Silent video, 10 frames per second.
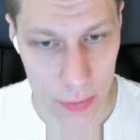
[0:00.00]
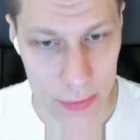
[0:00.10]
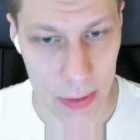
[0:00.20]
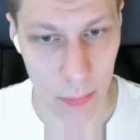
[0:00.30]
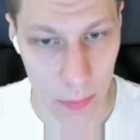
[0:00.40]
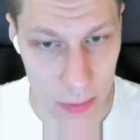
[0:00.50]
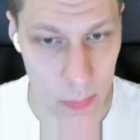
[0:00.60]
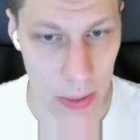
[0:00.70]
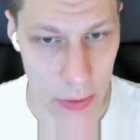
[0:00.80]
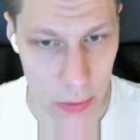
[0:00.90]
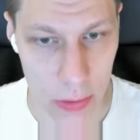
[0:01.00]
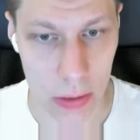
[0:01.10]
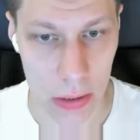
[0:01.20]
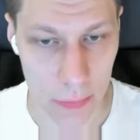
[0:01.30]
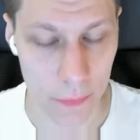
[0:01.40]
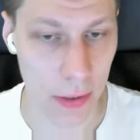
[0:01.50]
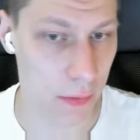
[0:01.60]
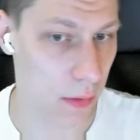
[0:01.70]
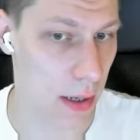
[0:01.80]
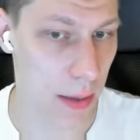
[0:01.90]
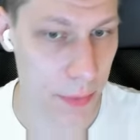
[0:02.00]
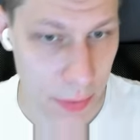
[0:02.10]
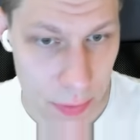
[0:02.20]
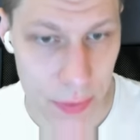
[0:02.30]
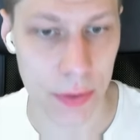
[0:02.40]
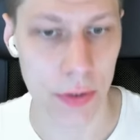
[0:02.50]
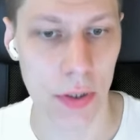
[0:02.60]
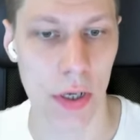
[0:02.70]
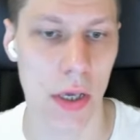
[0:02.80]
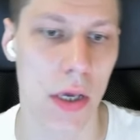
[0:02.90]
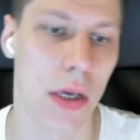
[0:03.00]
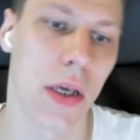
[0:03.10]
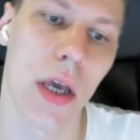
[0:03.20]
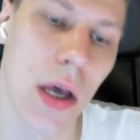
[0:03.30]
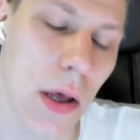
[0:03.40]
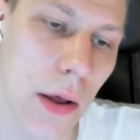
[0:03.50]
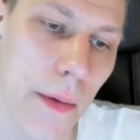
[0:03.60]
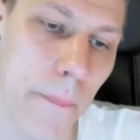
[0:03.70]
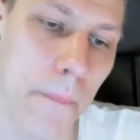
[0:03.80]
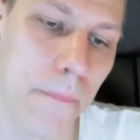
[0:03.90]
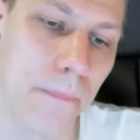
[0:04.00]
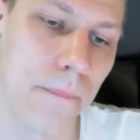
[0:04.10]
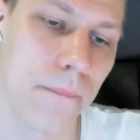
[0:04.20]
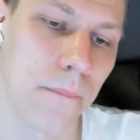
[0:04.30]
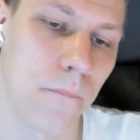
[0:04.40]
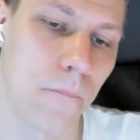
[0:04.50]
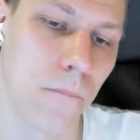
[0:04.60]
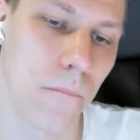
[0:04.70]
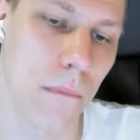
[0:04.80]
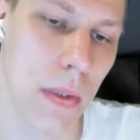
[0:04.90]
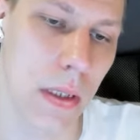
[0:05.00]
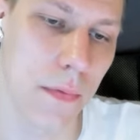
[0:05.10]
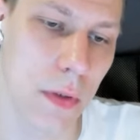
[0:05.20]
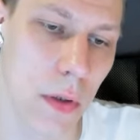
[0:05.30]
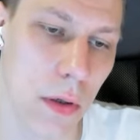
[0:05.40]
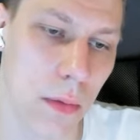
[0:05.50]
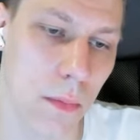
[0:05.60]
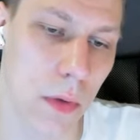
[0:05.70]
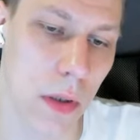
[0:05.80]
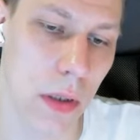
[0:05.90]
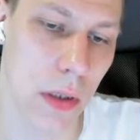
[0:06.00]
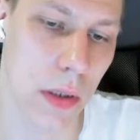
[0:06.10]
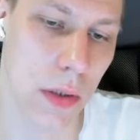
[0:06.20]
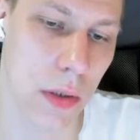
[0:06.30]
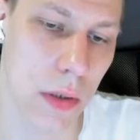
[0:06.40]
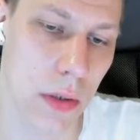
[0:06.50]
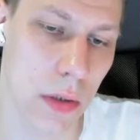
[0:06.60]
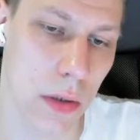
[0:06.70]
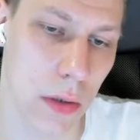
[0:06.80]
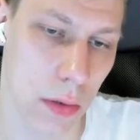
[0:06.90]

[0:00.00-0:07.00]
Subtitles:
disable this button if nothing happens. If second is